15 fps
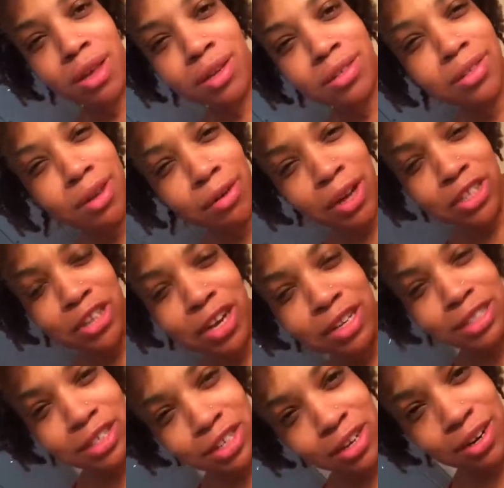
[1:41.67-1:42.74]
So I tried
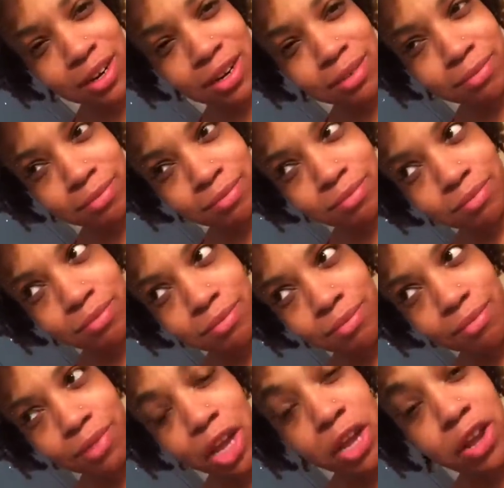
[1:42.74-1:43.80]
to start
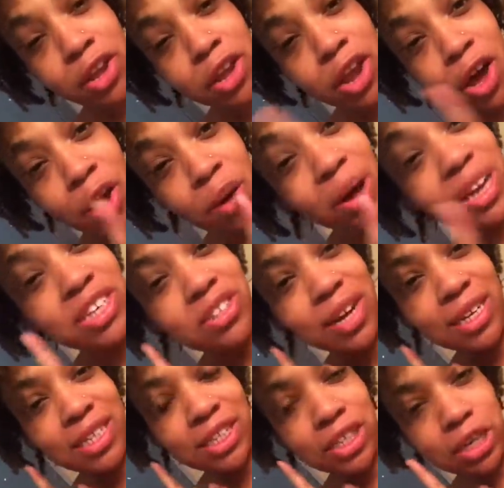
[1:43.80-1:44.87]

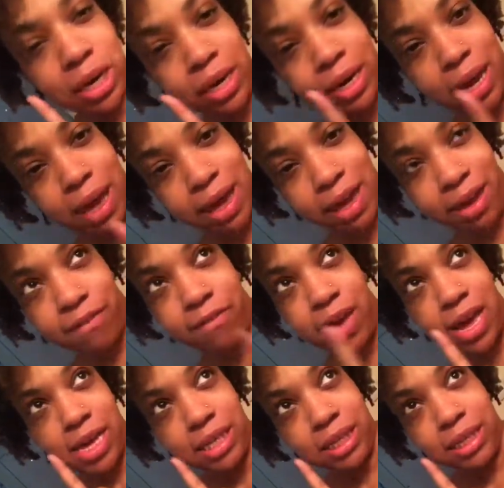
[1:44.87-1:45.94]
an egg
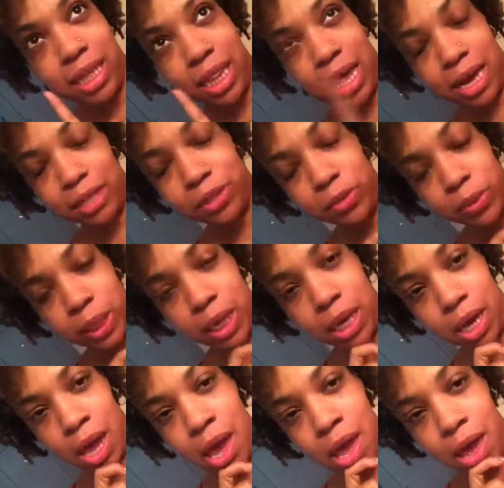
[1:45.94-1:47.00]
fast last week.